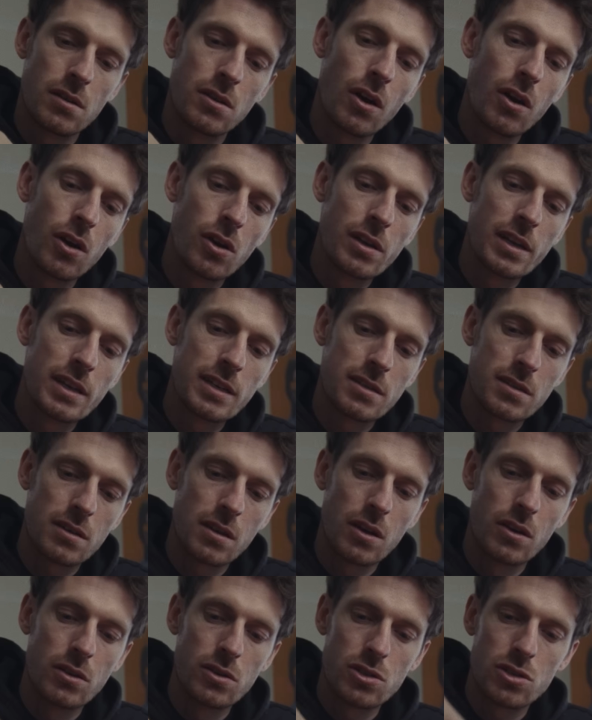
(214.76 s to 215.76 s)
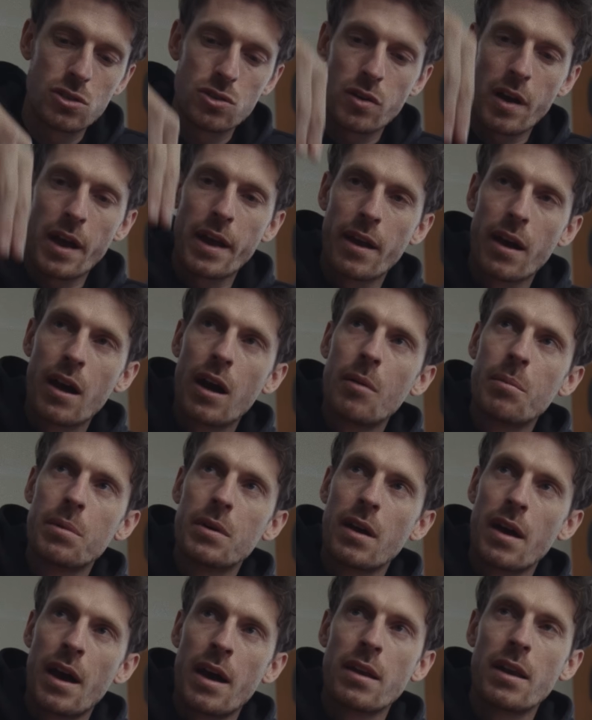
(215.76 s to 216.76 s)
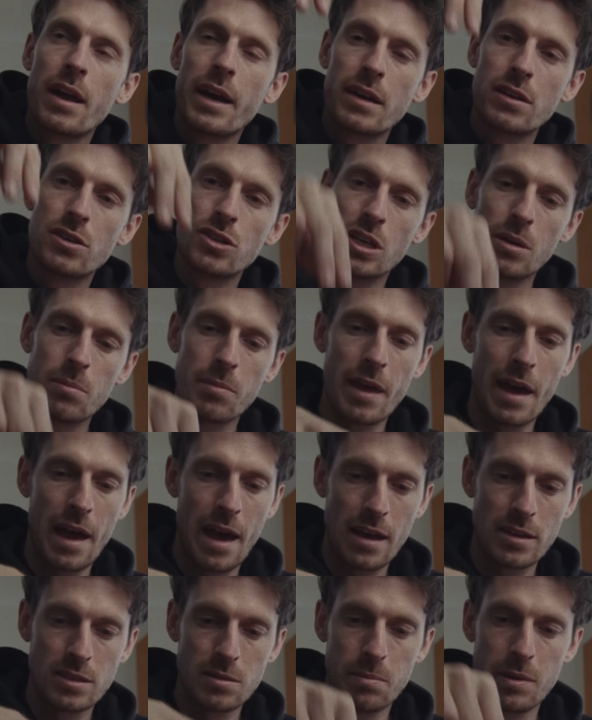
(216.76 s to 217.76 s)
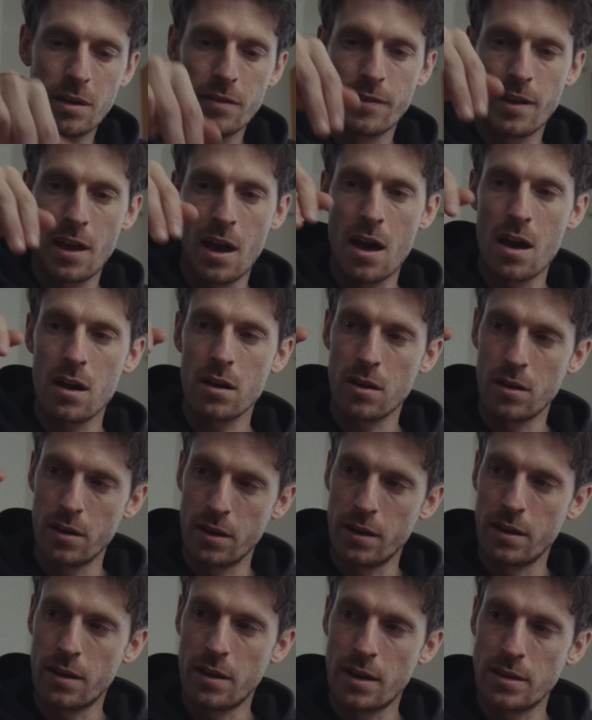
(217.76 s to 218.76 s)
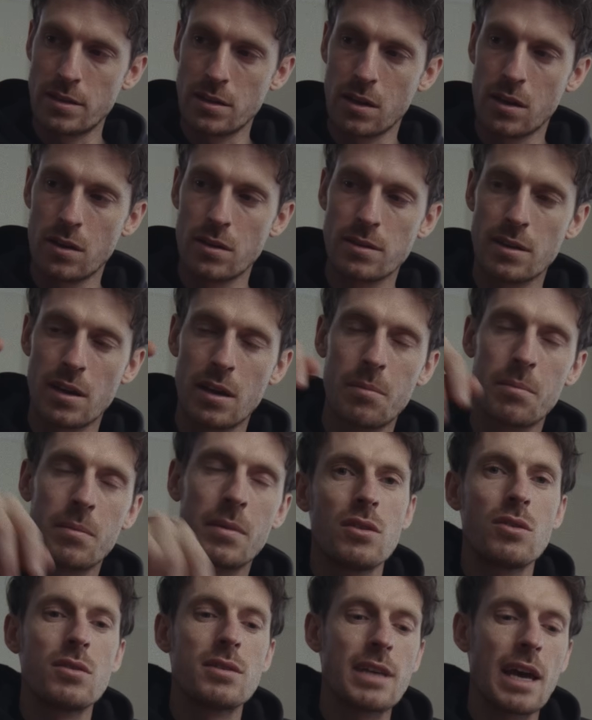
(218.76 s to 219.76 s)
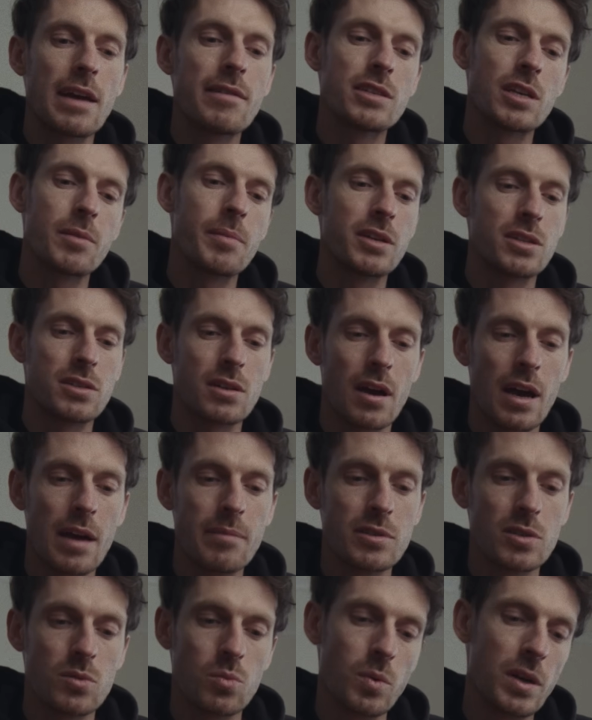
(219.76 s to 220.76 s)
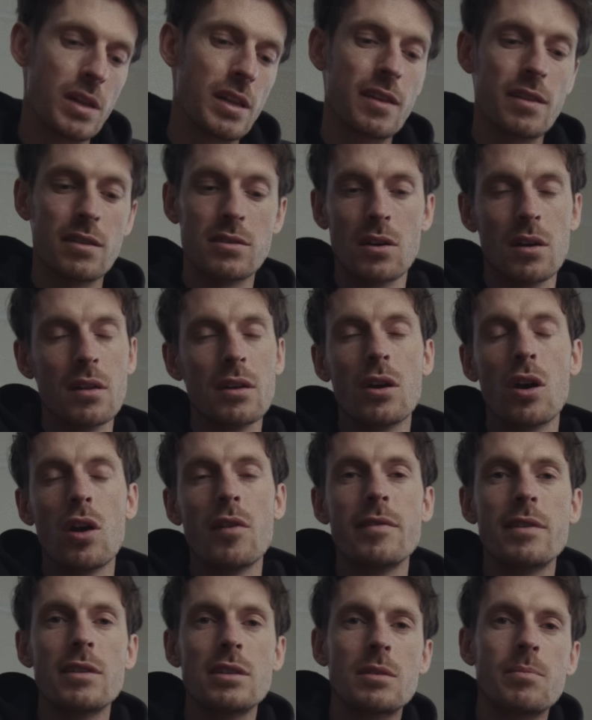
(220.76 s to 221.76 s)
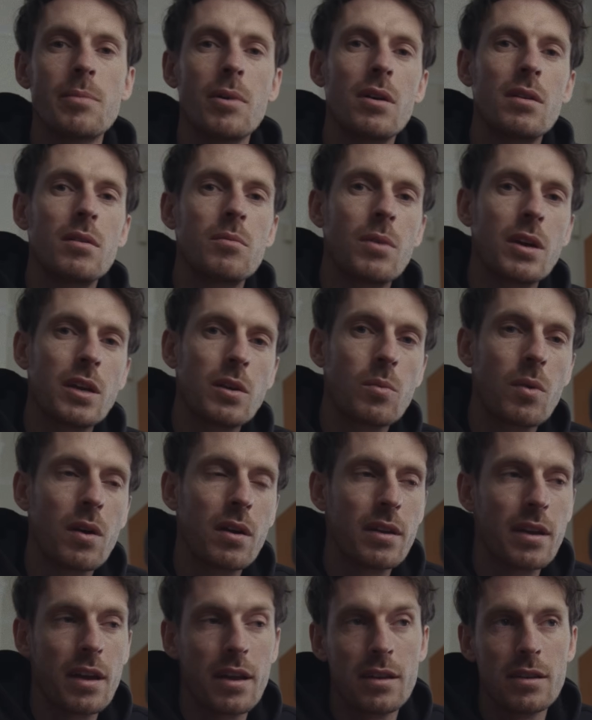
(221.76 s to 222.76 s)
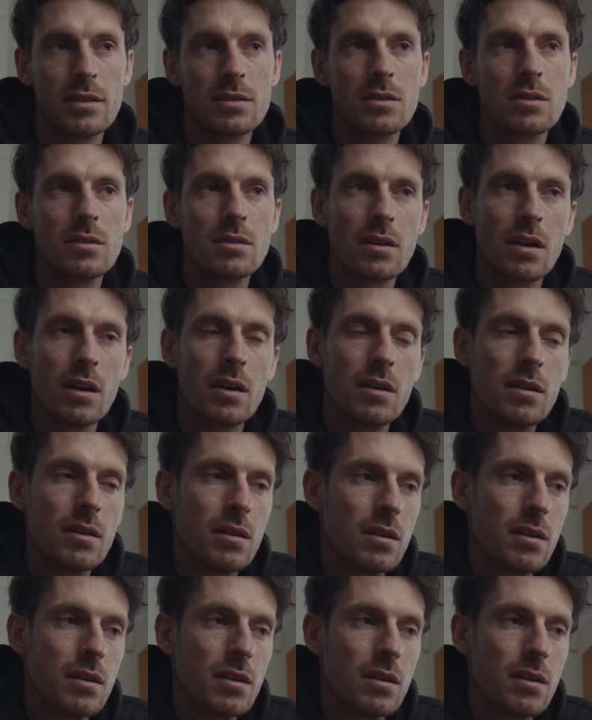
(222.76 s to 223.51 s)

Not only does it go straight up, unlike a jib that has a bit of an arc on it as it goes up, you save so much time just wheeling the dolly over to the spot where you want and it's good to go.